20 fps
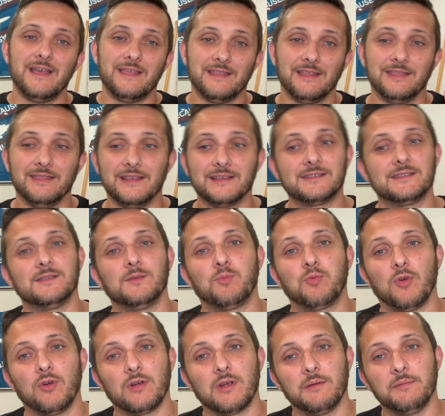then this is a
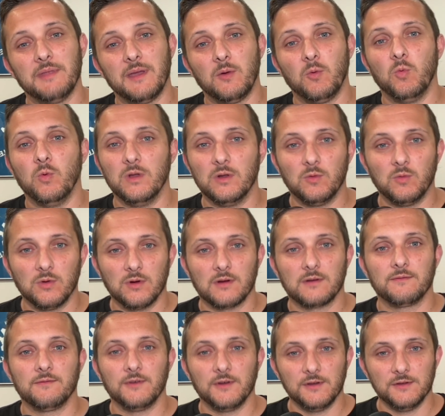program that will
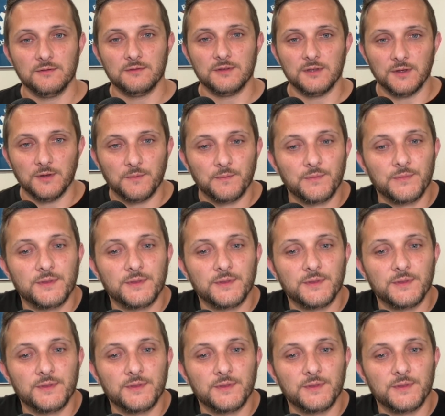work for you too.